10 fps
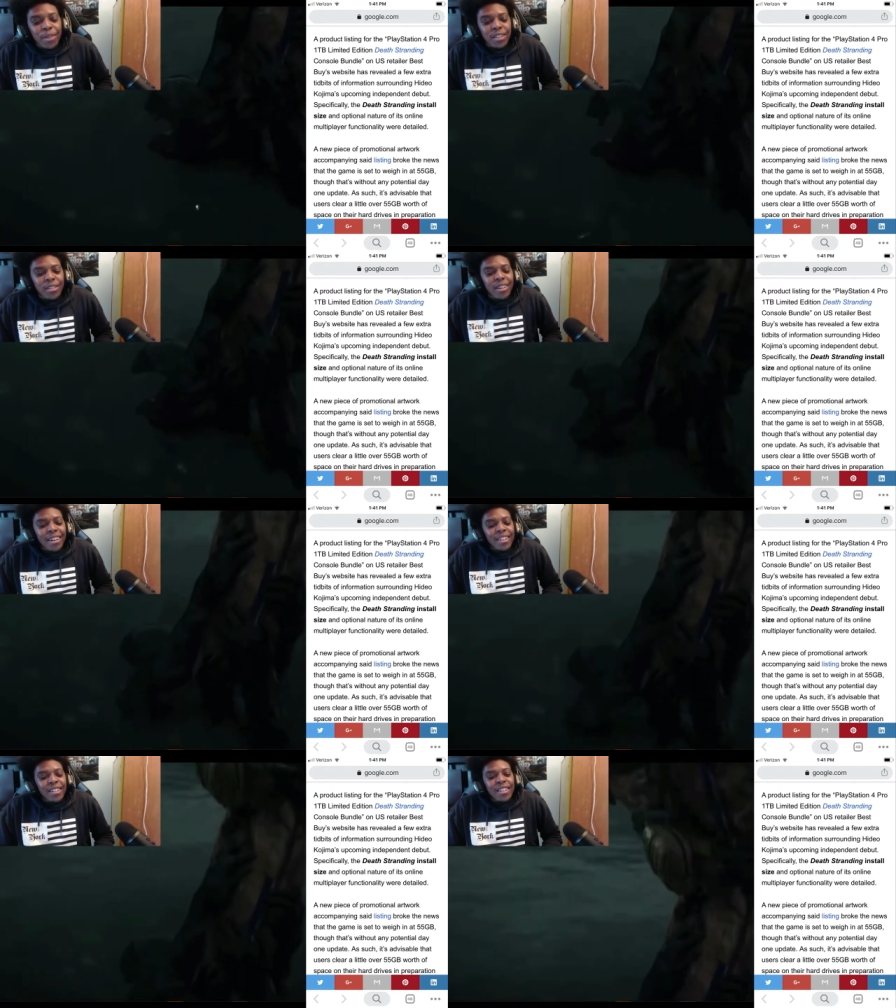is,
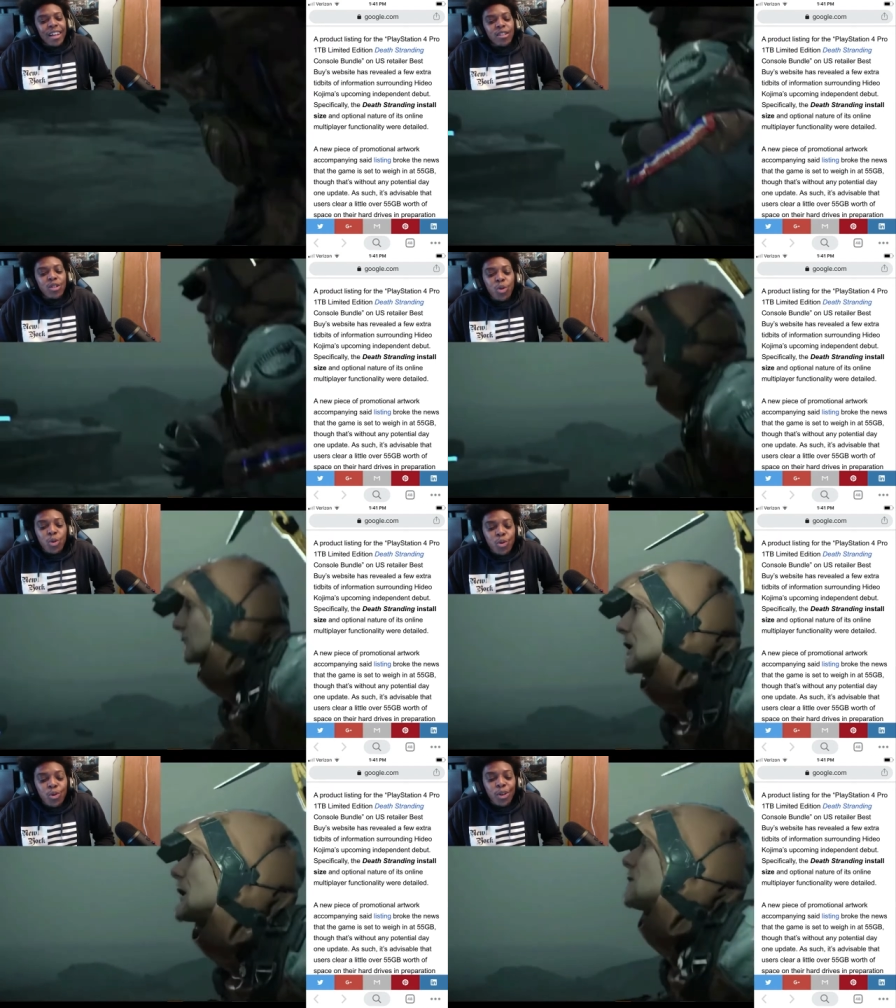and that's
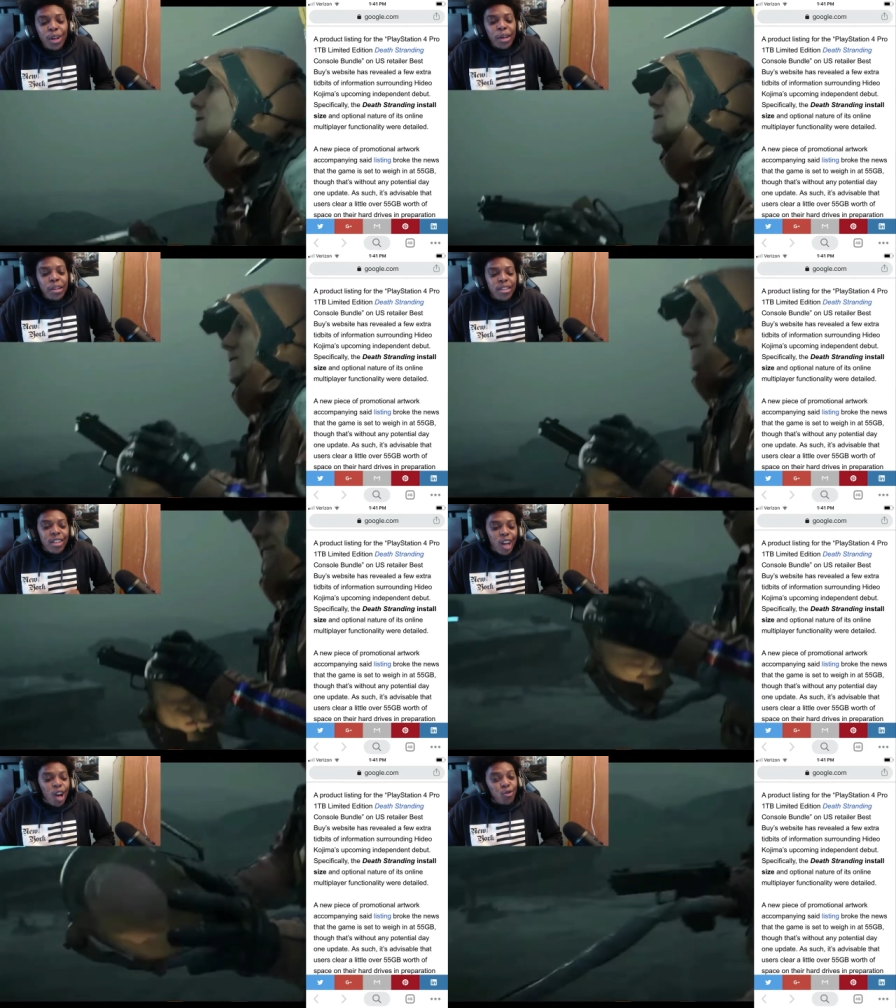cool to
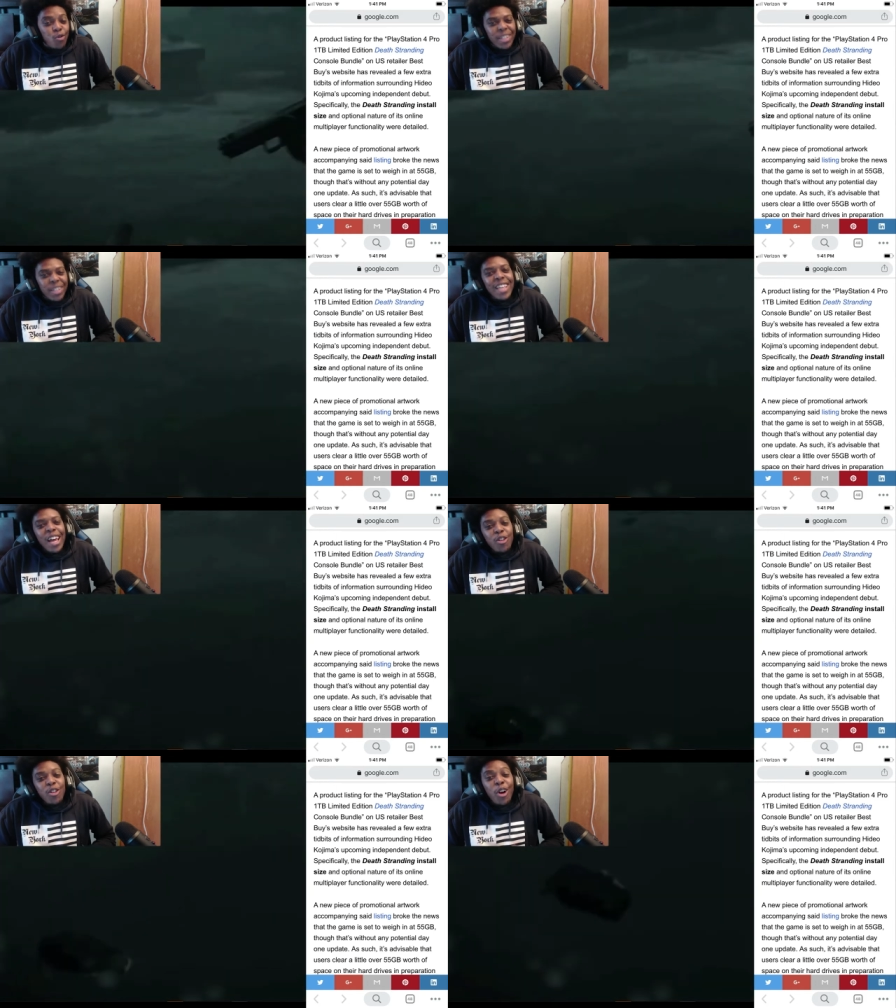know because
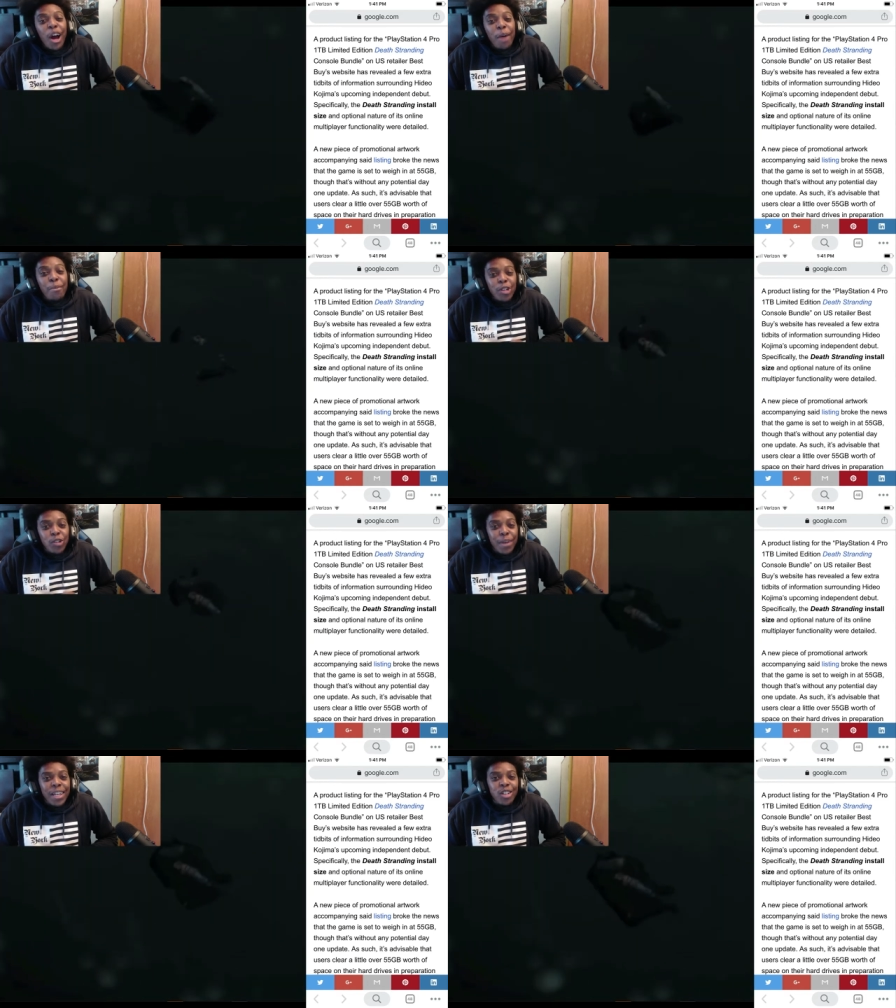now you know how much
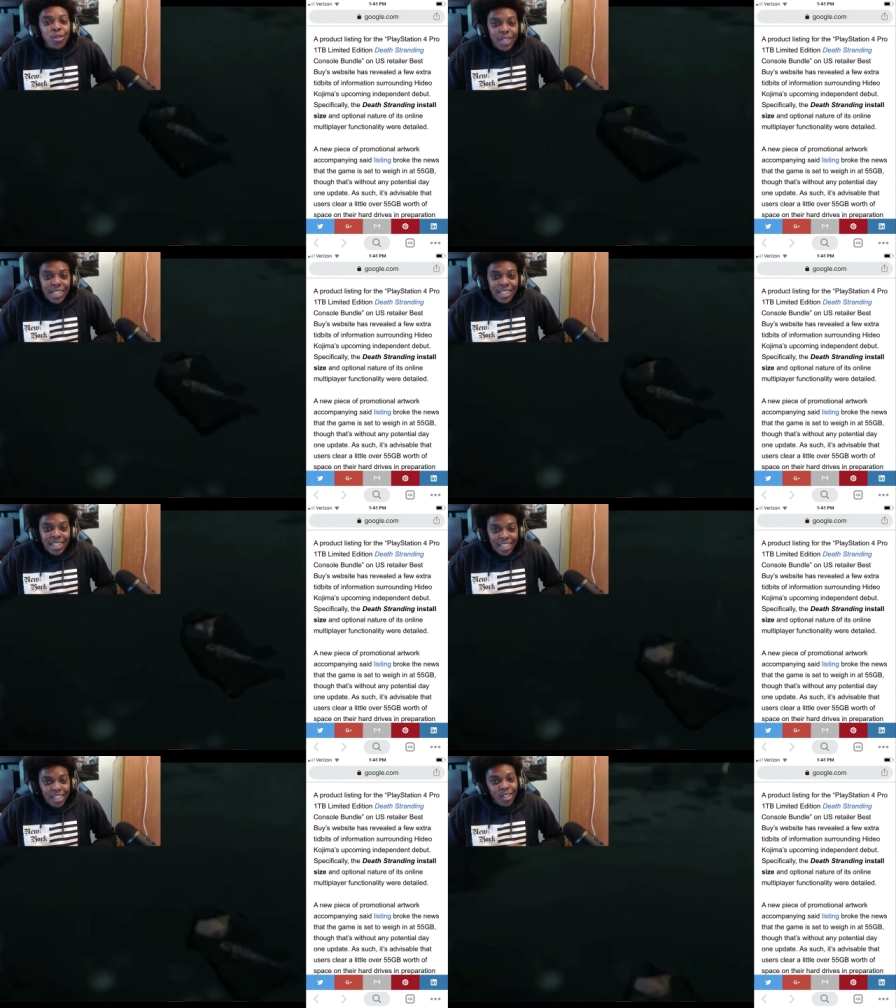space you need to
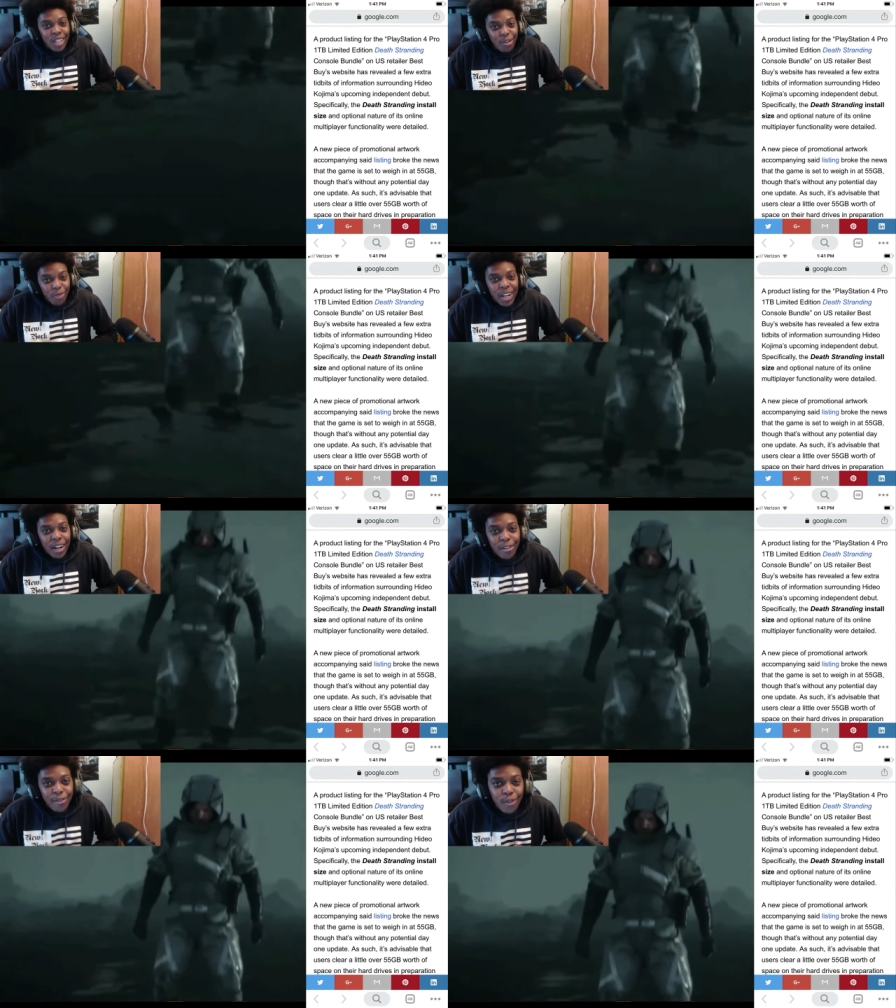either get rid
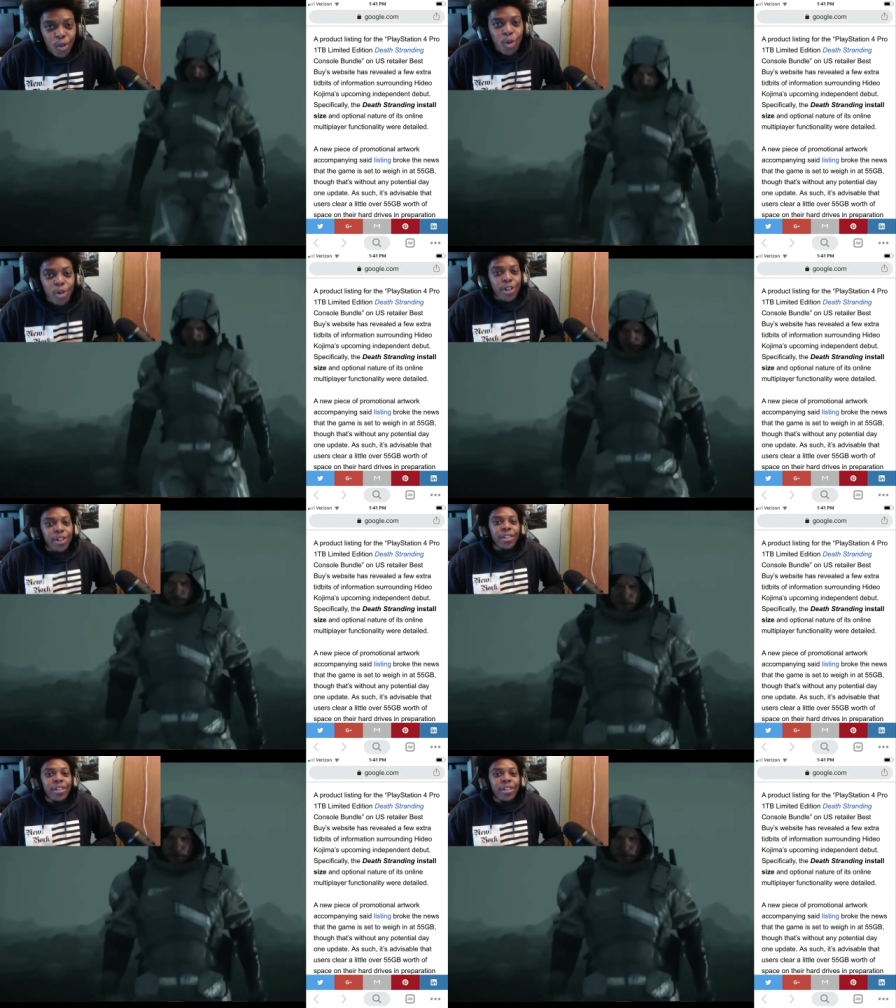of or